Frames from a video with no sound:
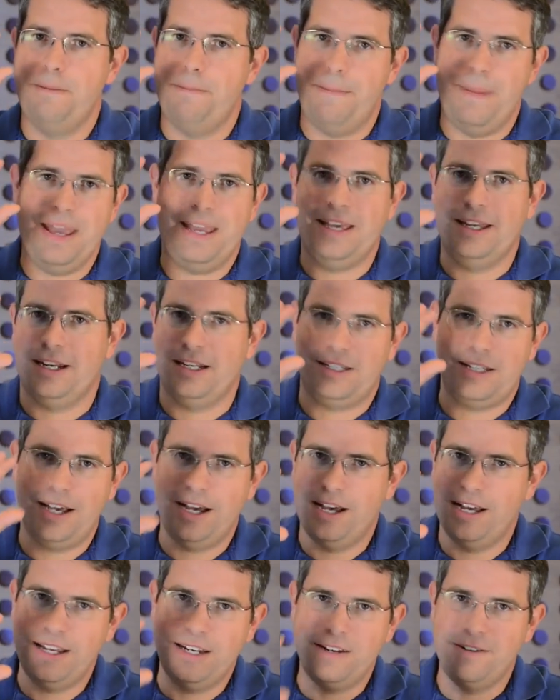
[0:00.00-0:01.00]
making a
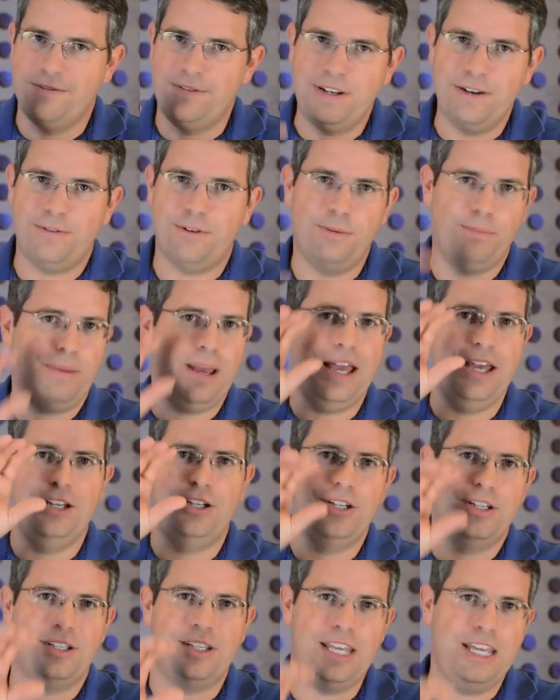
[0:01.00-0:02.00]
ton of different pages,